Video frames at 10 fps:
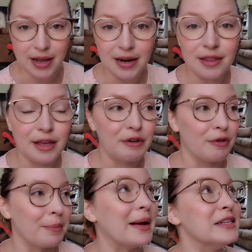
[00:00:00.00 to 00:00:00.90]
anything
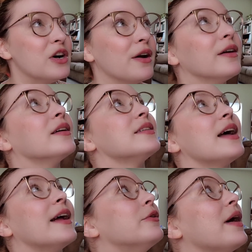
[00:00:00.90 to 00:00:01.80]
from my daughter because
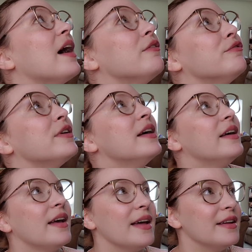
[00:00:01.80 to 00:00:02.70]
I don't have
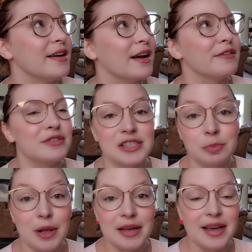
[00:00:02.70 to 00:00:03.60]
any kind of
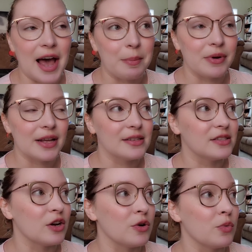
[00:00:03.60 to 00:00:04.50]
display cabinet.
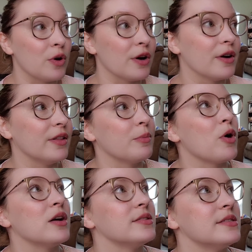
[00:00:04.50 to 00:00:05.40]
So we're in the
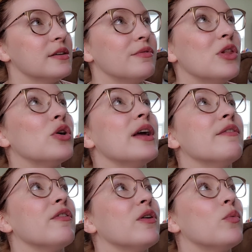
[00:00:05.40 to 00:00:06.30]
process of looking
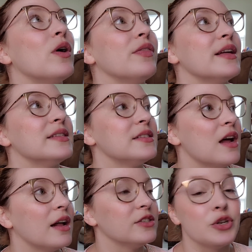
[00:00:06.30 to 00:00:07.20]
for one that's
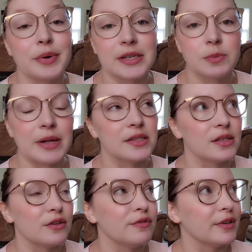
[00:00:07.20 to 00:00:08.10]
not too
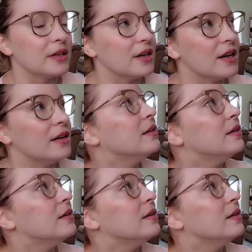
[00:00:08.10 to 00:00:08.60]
expensive and uh,